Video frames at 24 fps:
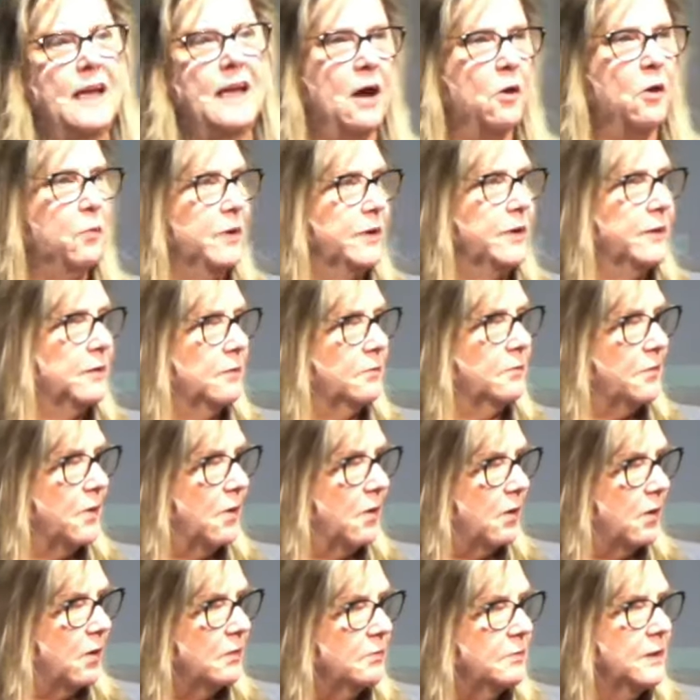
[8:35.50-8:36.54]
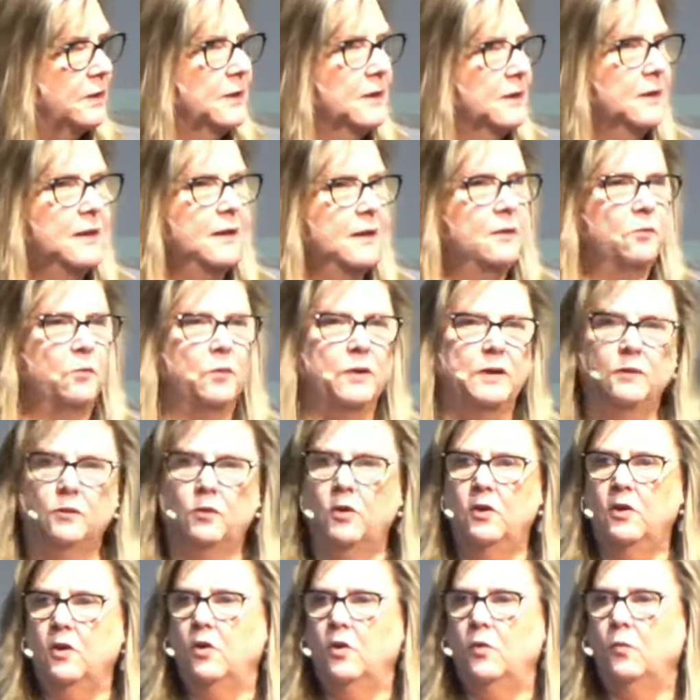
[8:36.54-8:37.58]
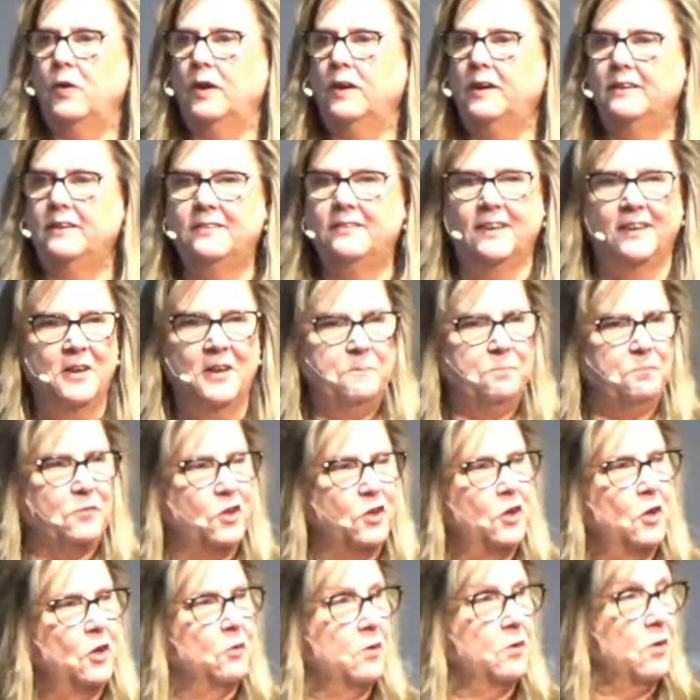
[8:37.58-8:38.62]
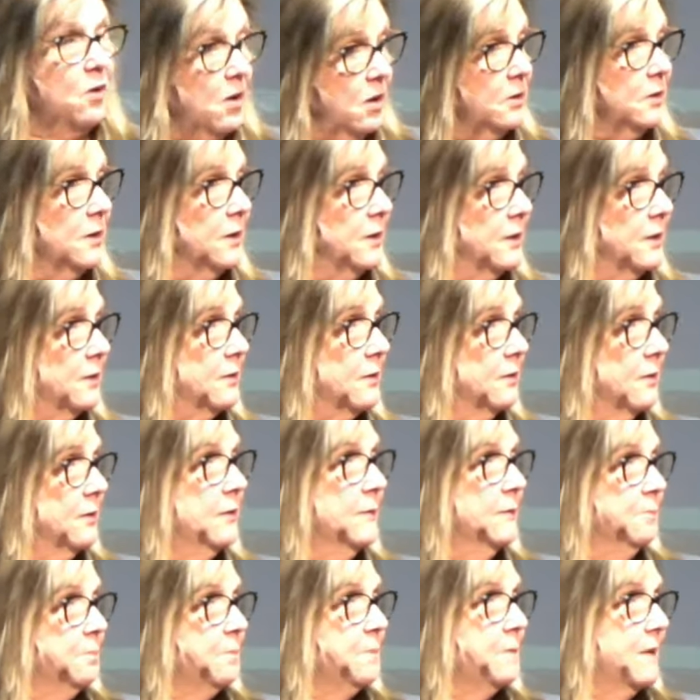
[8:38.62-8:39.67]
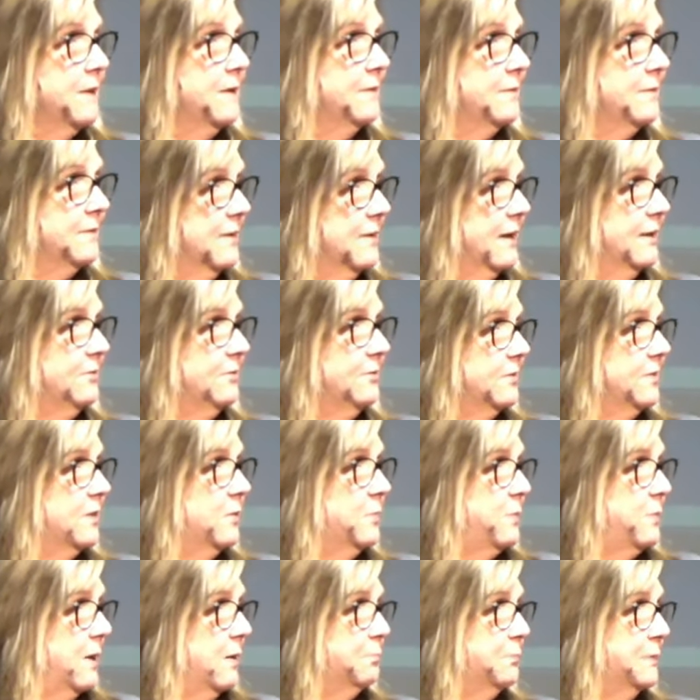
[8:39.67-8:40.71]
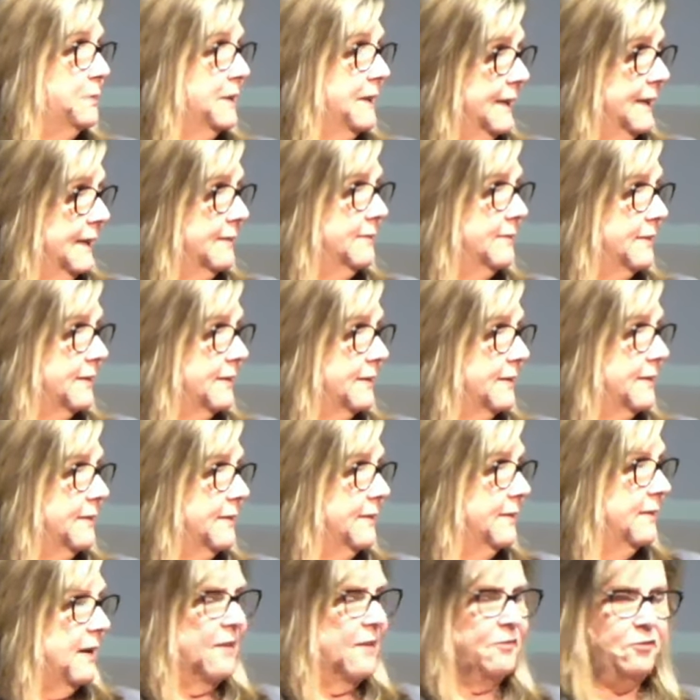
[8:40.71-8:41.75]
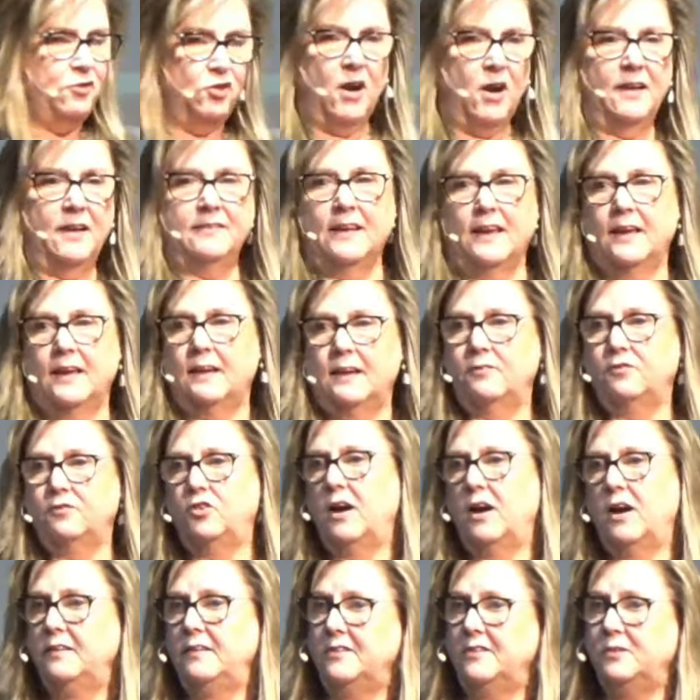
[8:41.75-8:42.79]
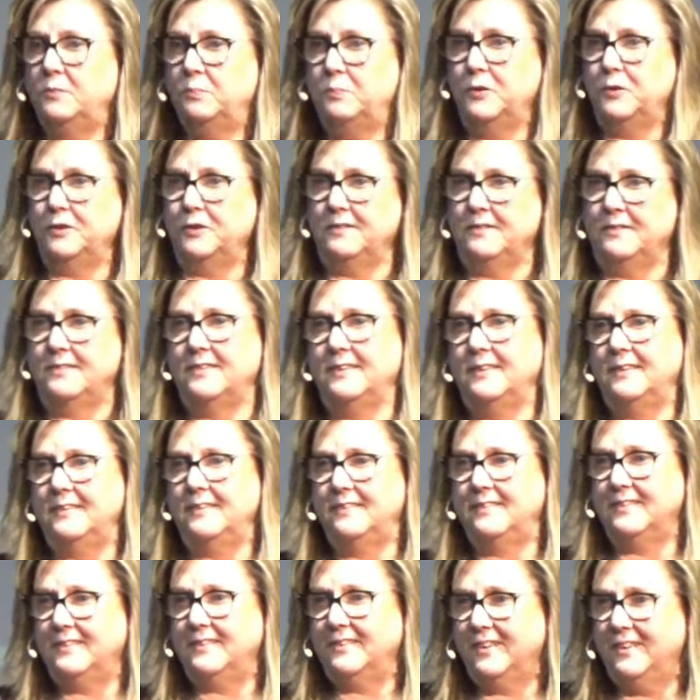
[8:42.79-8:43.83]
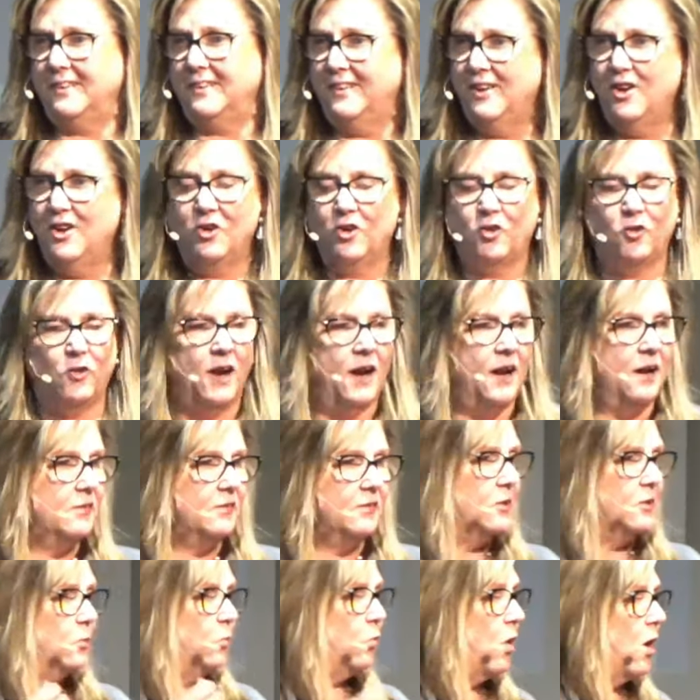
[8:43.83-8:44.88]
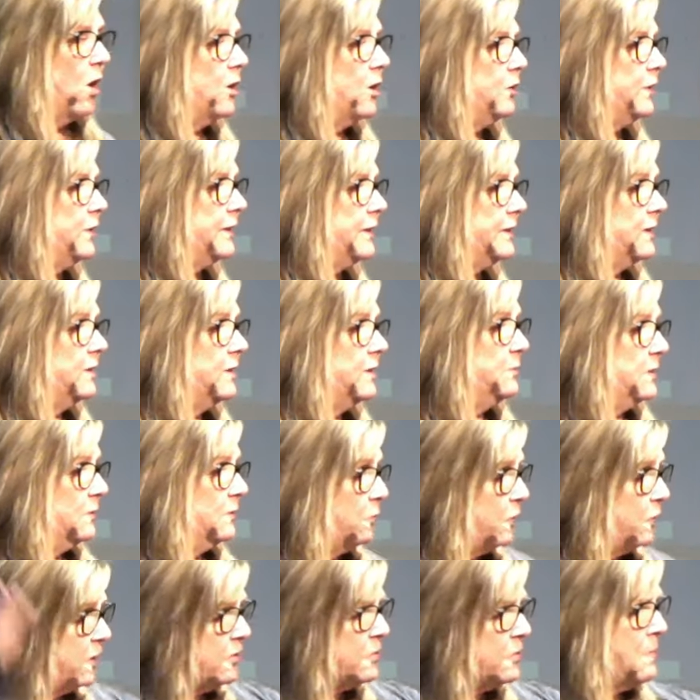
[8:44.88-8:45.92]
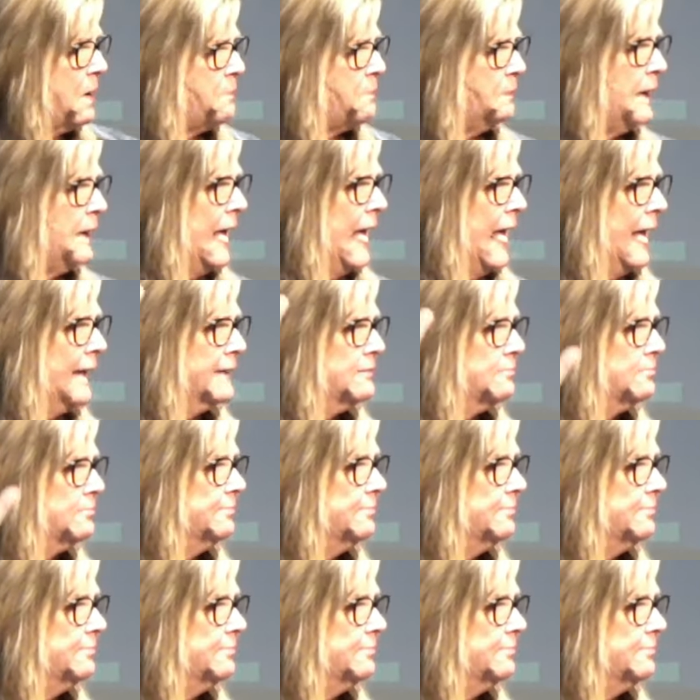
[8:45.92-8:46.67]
how we can evolve. What is a, you know, gardening is not just about planting. I've tried that. I've tried just putting seeds in the ground and watering them, and where's my plant?